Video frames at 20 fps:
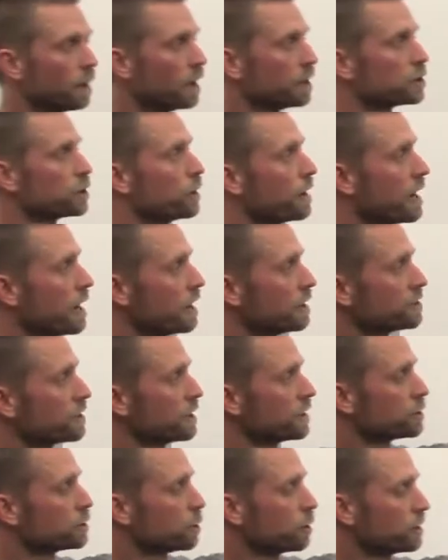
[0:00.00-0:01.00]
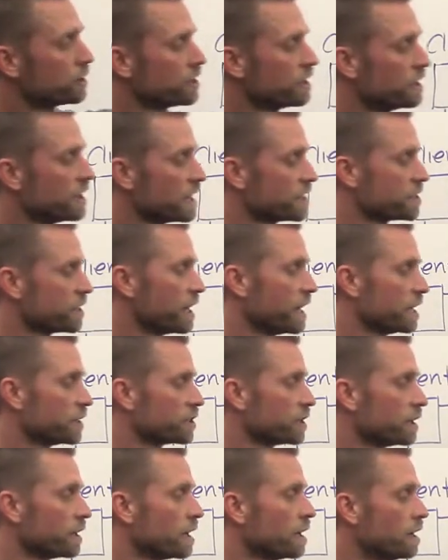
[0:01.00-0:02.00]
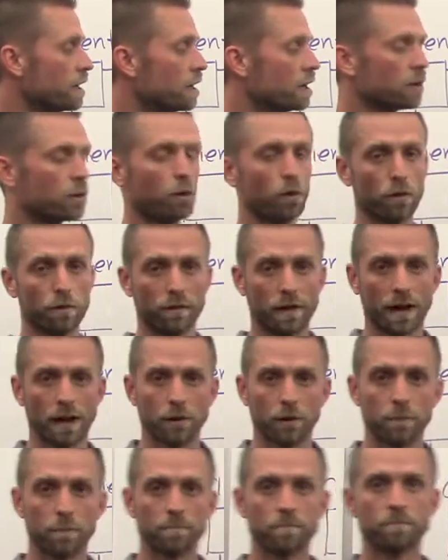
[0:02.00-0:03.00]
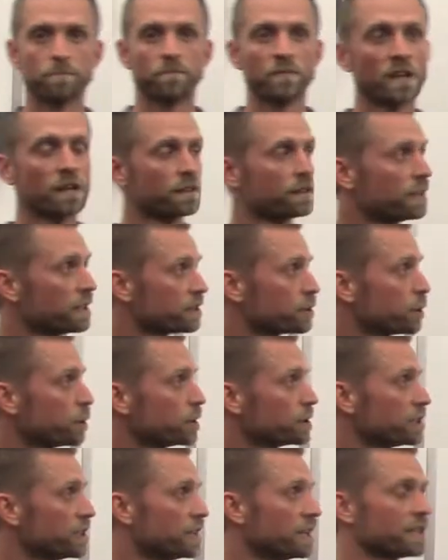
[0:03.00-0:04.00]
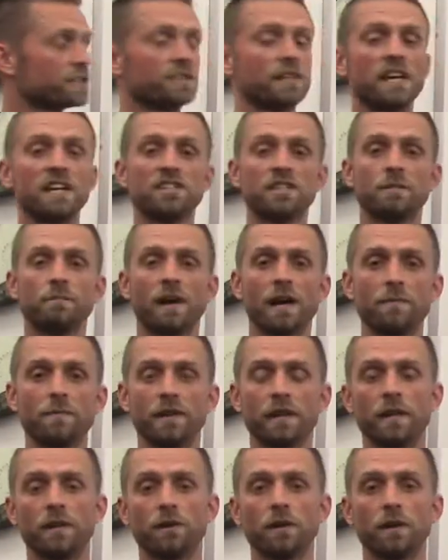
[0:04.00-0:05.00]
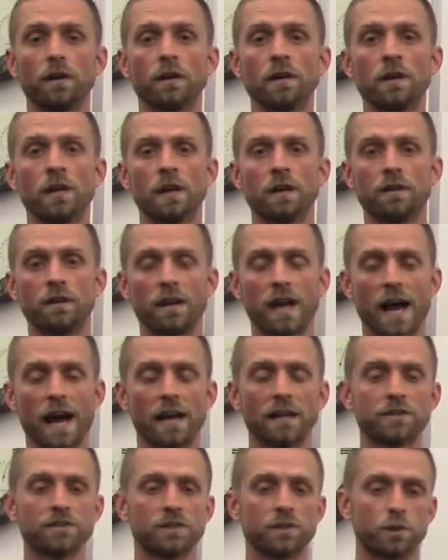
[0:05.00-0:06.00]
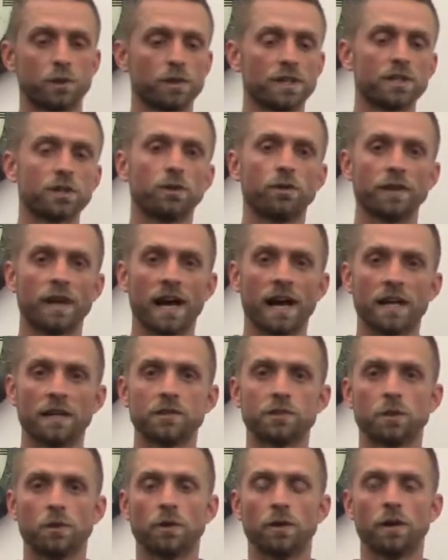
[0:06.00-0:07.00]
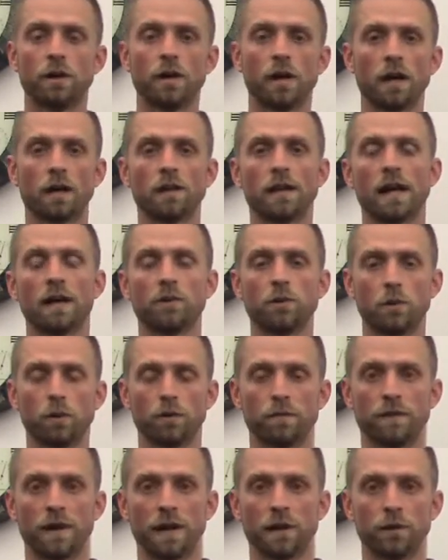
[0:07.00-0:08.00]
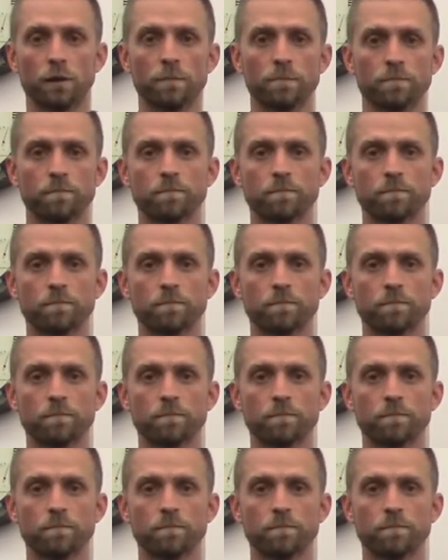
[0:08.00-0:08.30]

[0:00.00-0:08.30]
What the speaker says: also has a source and destination core filer. The source and destination might be either NAS, a traditional NAS, or a cloud core filer.